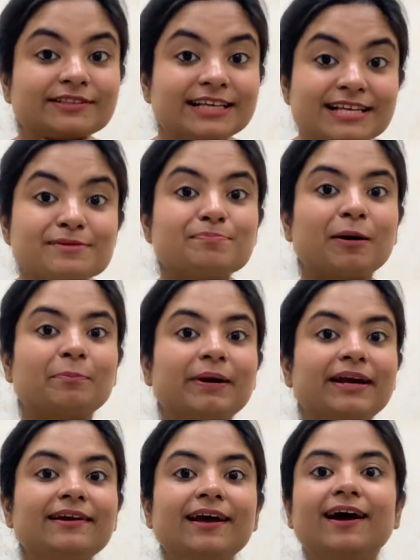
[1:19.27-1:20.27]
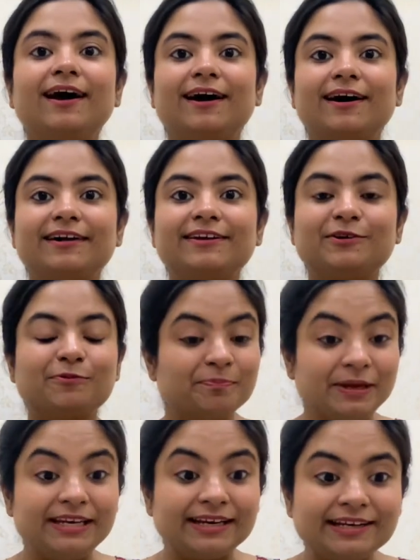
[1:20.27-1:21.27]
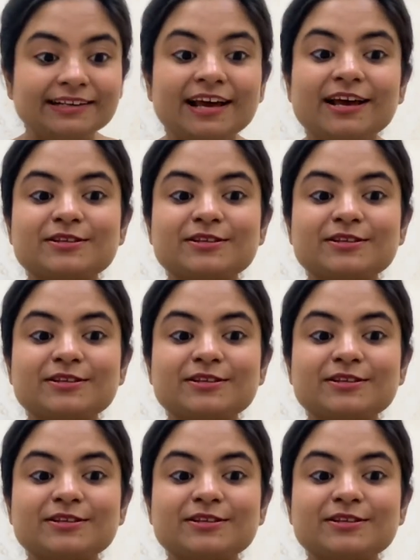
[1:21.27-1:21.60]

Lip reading: this puppet, Peanut.